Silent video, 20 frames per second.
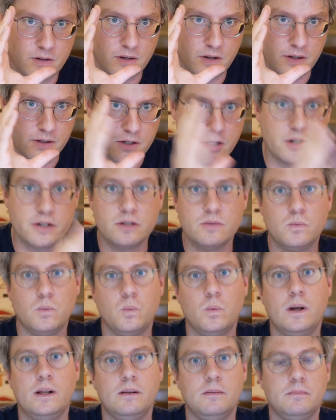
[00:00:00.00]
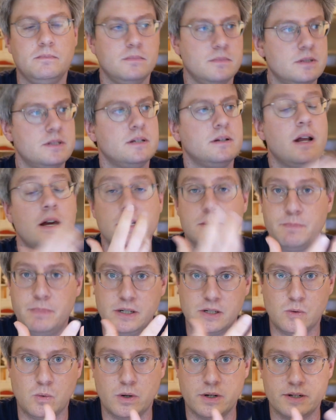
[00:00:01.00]
it got a, well, it's a nice
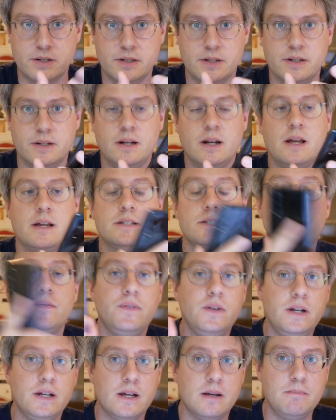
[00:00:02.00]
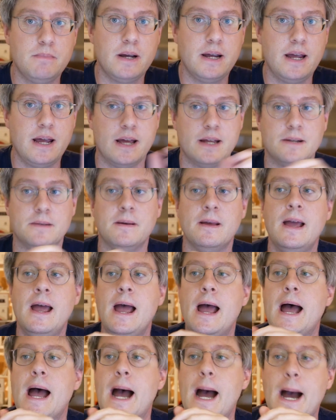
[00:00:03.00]
build quality and I like the feeling in my hand.
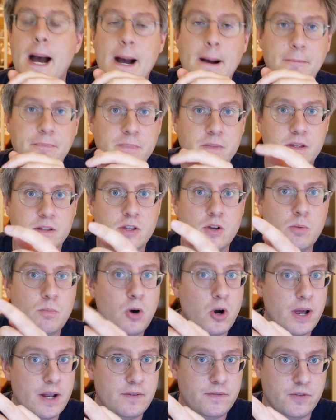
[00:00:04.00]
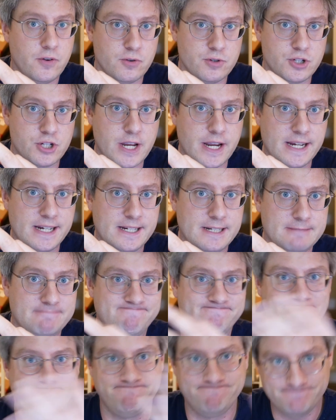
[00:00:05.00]
No more headphone jack,
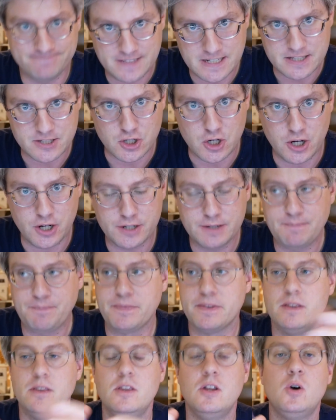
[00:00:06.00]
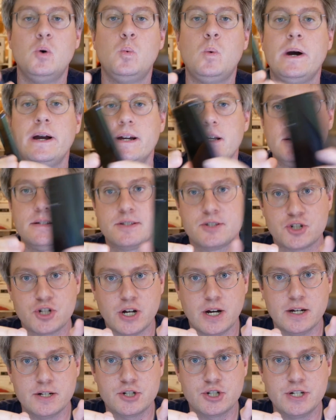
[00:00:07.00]
it's gone. No wireless
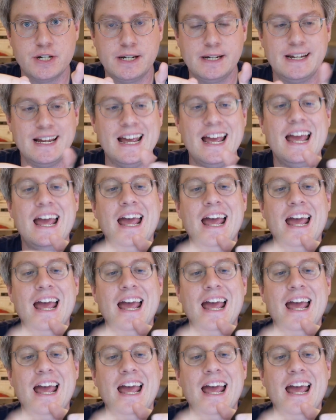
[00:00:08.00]
charging